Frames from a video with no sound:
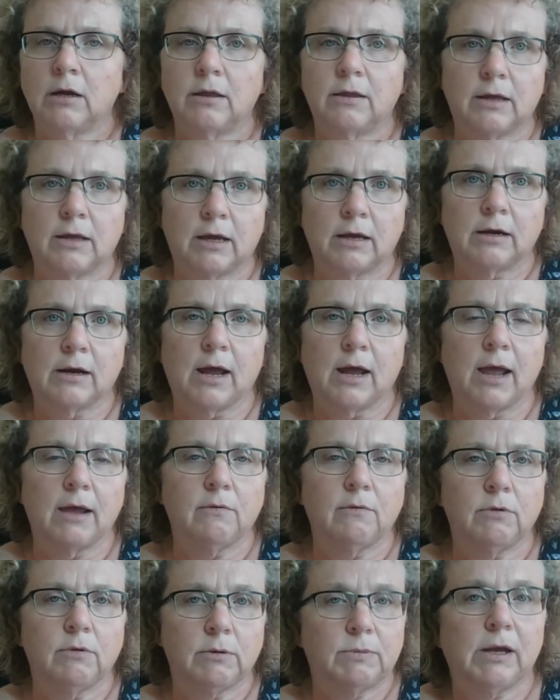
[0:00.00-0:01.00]
then
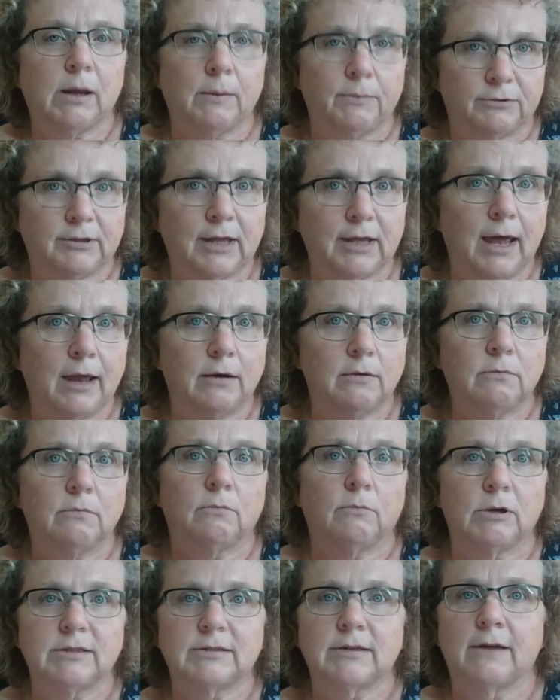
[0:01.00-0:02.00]
I would be upset
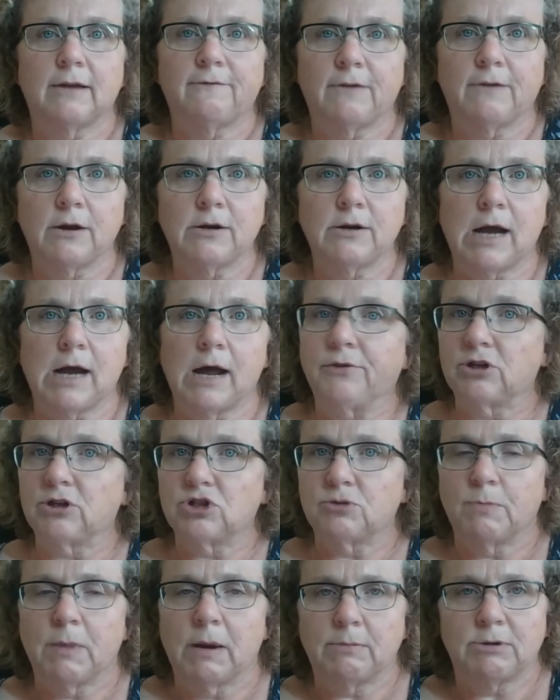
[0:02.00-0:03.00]
once I found out
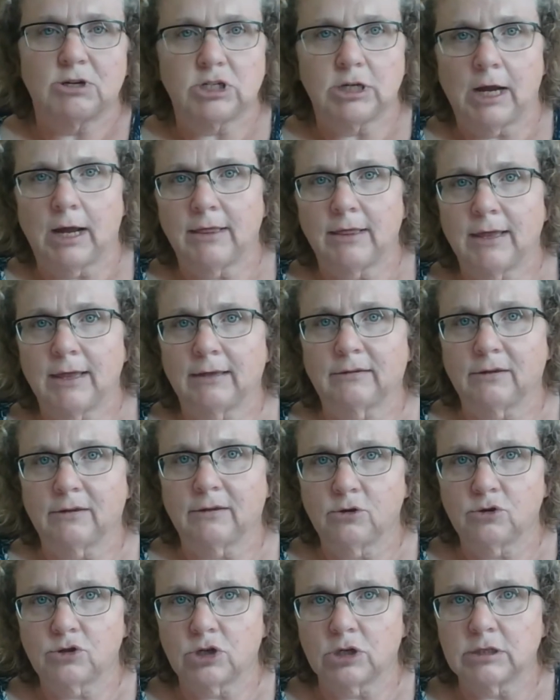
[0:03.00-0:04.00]
that maybe she had that
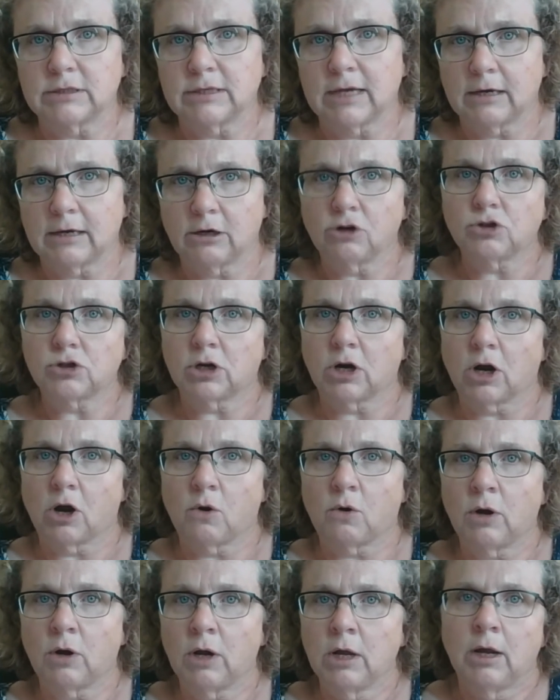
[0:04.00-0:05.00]
solution 10 years
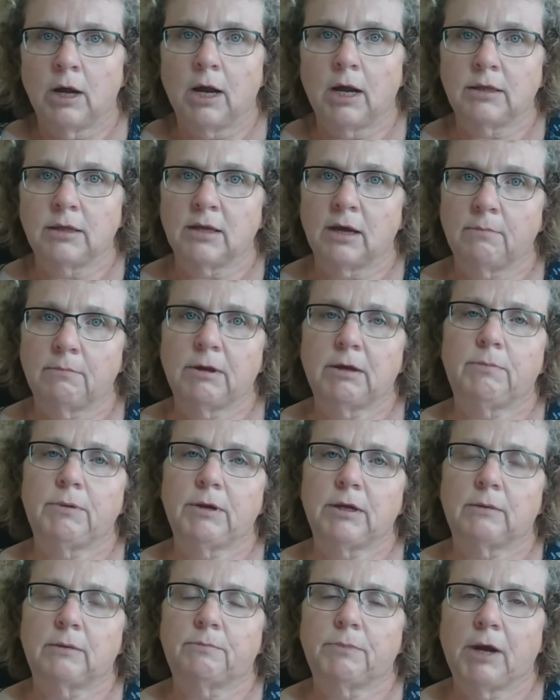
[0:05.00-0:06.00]
ago and let me
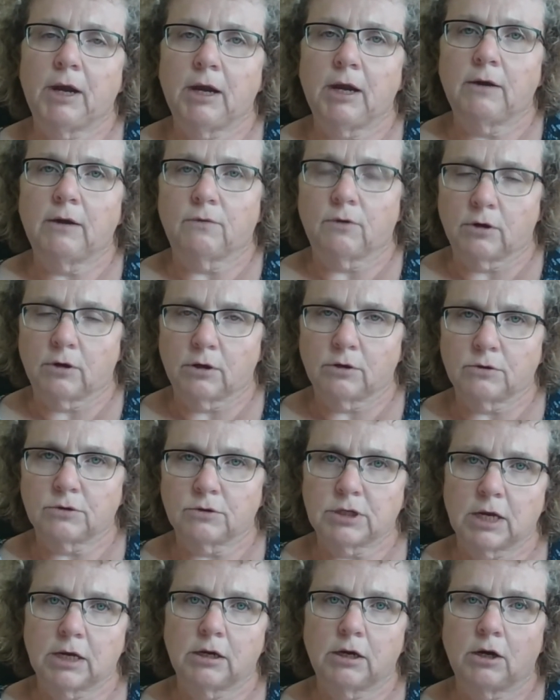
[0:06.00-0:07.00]
be in pain for another
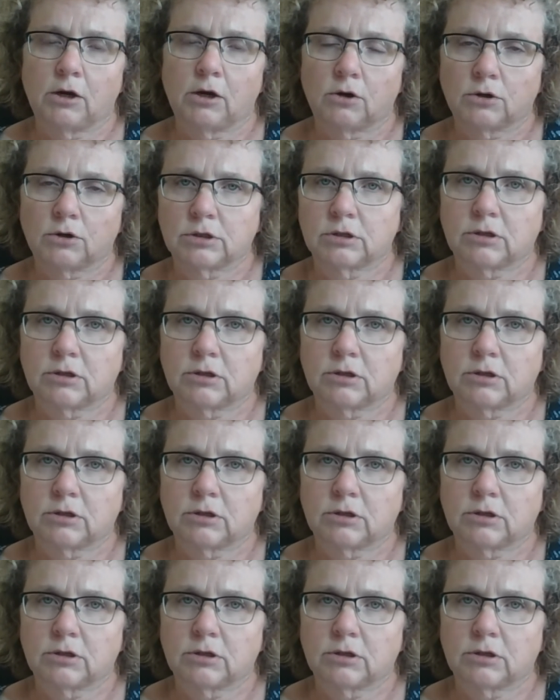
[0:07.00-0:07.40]
10 years.